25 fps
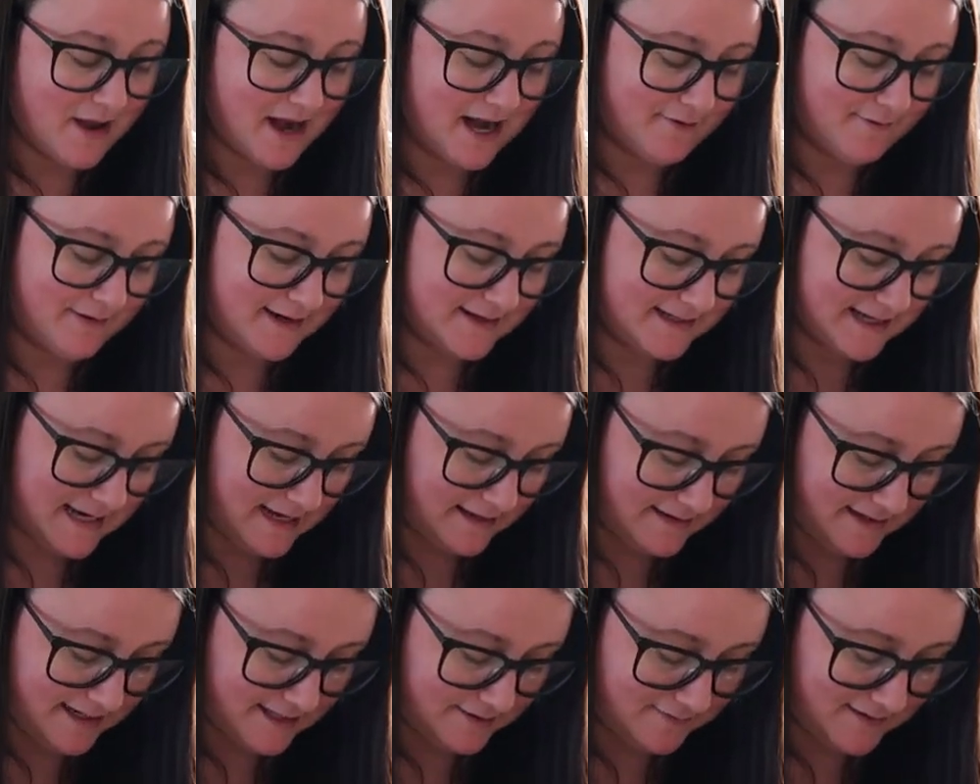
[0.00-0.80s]
But anyways,
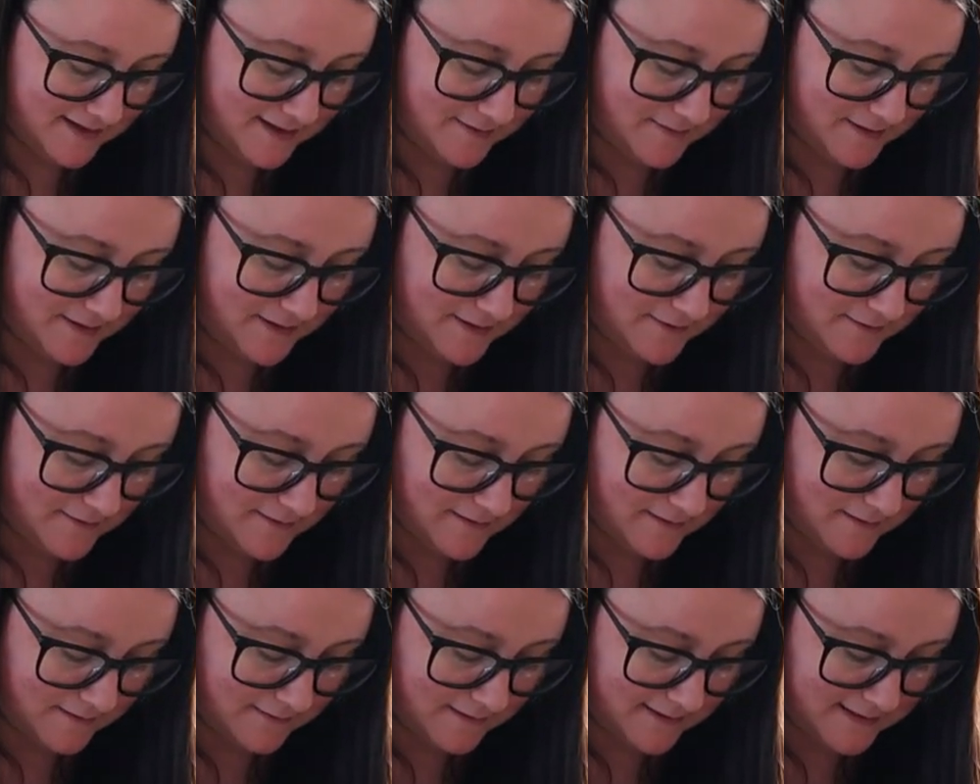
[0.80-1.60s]
yeah, these ones were
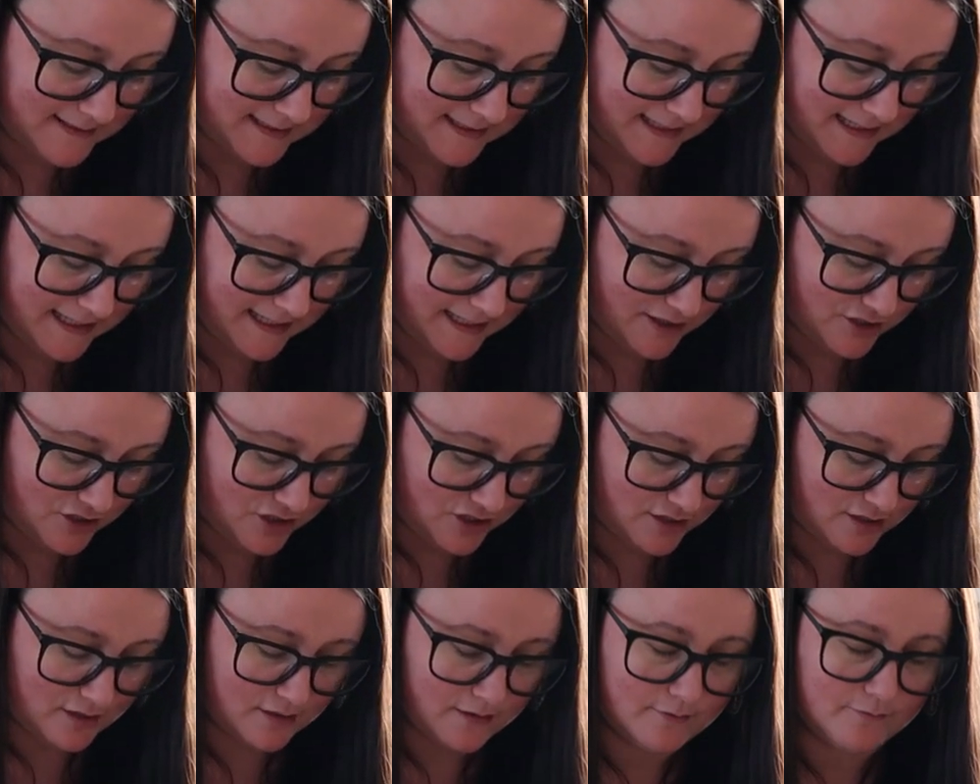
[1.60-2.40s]
$2
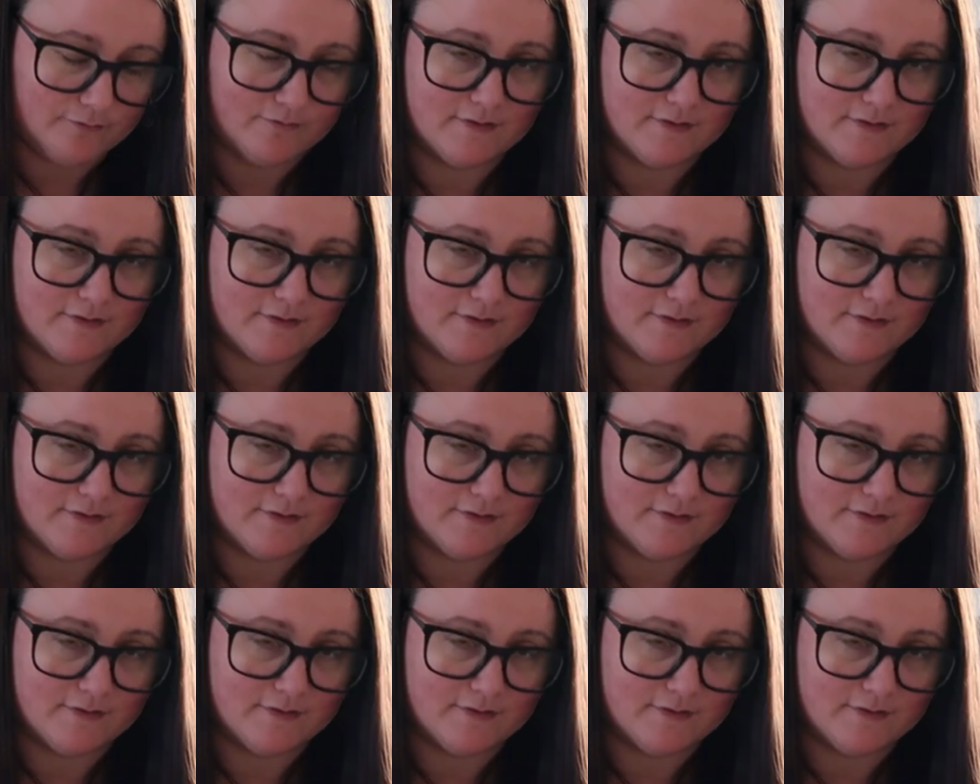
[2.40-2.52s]
each.